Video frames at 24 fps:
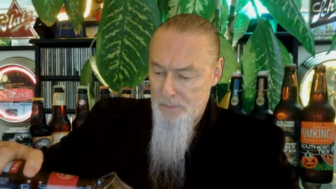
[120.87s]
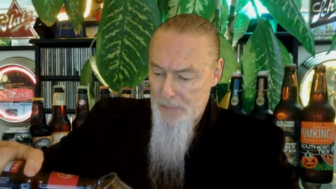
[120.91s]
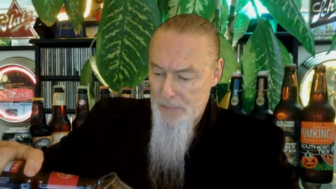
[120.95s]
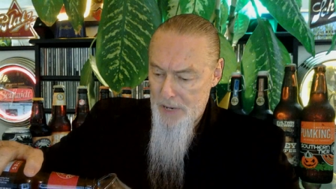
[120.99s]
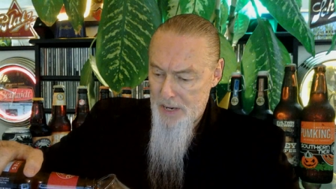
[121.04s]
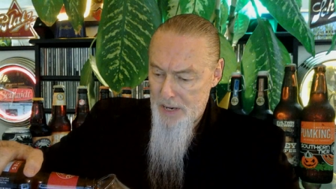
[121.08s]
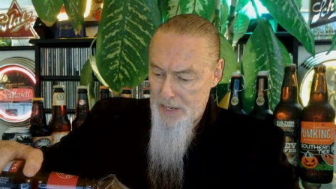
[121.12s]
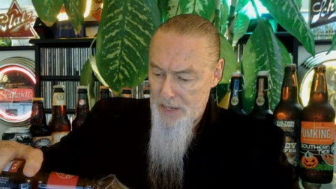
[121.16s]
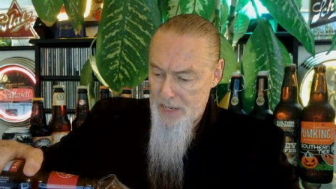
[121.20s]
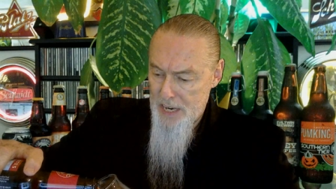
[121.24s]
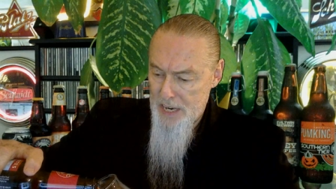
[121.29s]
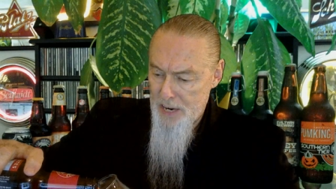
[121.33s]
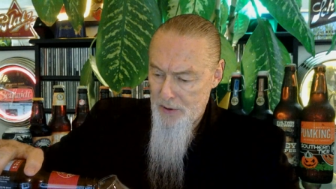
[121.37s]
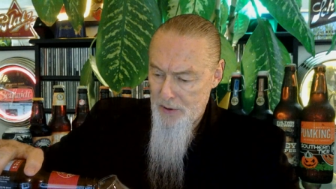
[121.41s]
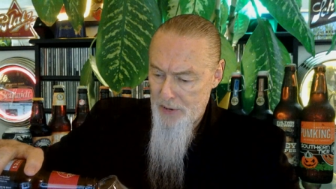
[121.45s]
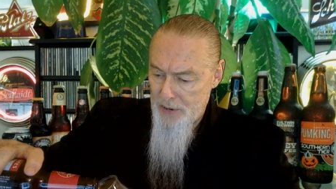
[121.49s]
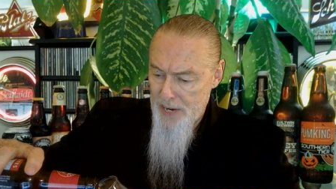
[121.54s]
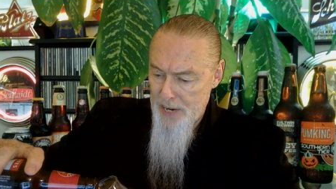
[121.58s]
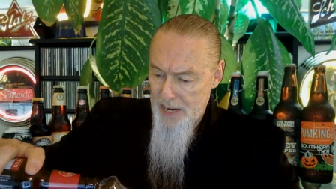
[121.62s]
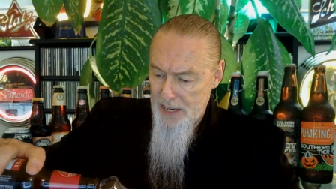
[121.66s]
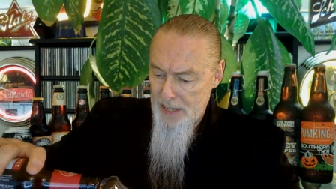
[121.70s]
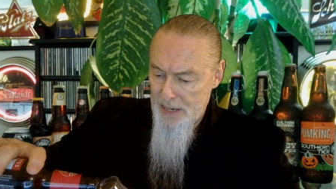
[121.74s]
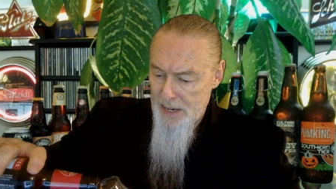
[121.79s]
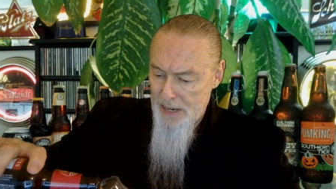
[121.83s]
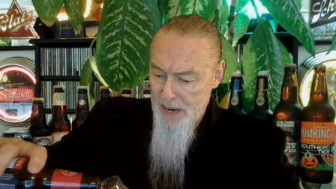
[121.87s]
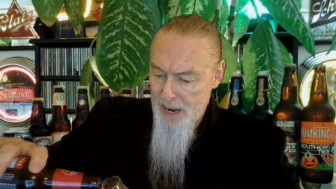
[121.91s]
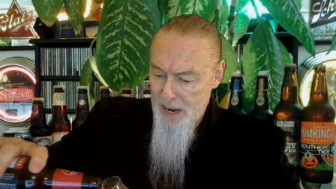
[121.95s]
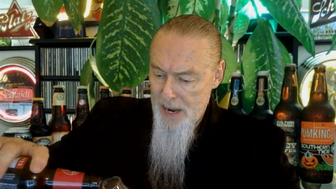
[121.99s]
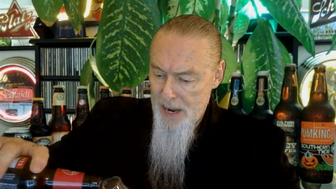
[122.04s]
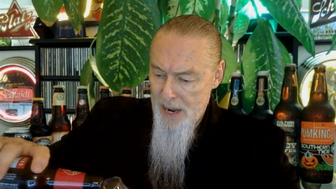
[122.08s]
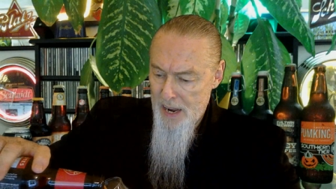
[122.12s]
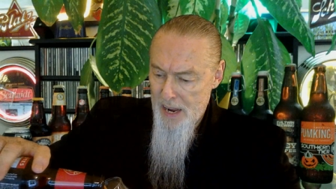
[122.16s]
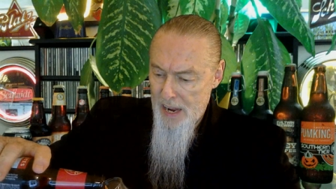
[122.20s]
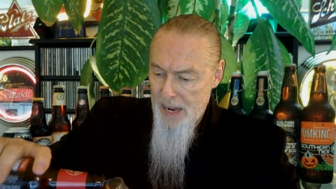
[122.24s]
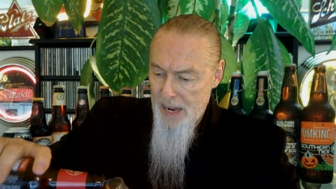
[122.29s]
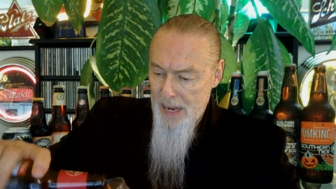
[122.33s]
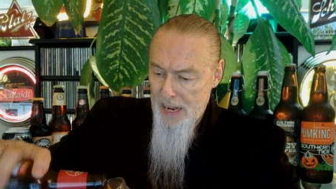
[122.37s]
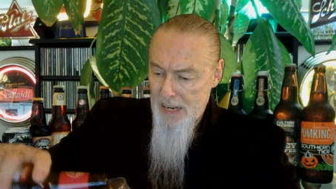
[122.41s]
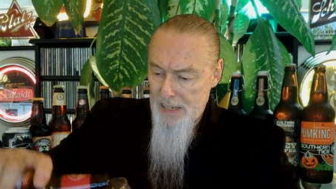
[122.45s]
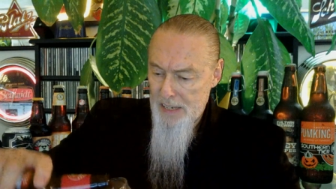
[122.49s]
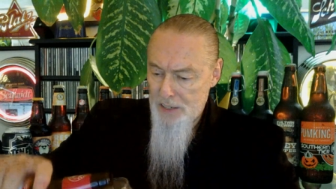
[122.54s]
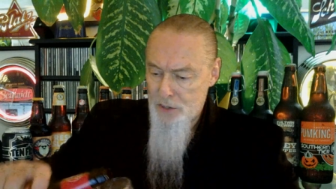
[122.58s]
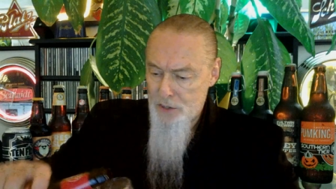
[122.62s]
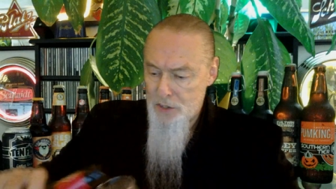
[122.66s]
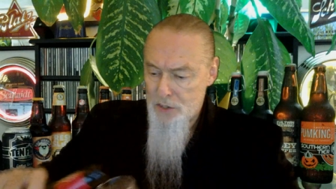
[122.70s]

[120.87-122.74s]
Yeah, it's aerated. And